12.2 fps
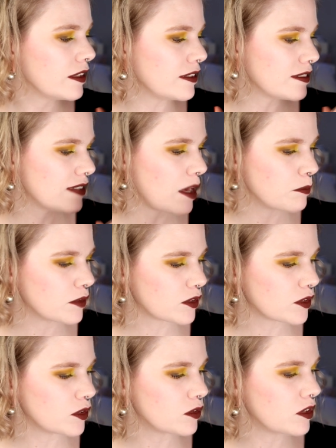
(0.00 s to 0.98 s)
The Sam is
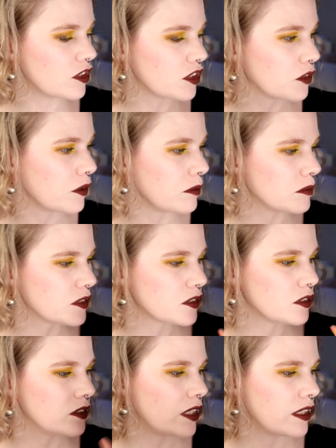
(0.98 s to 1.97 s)
good, the Grim is
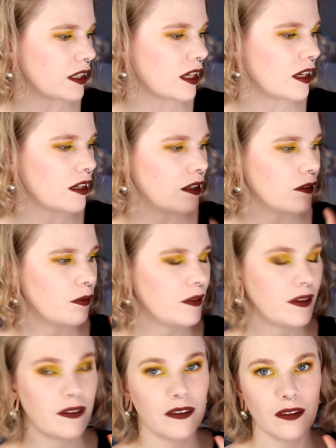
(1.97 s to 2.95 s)
good, and the, uh,
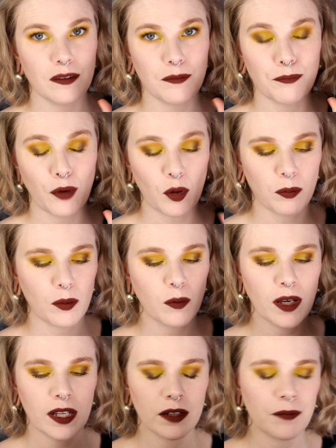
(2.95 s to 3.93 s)
this purple
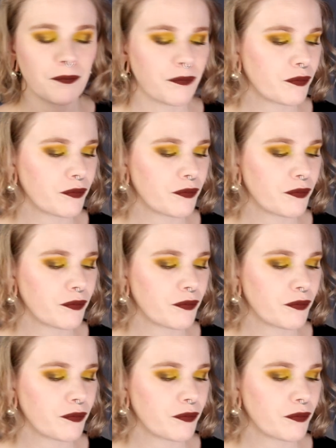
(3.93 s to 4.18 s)
one.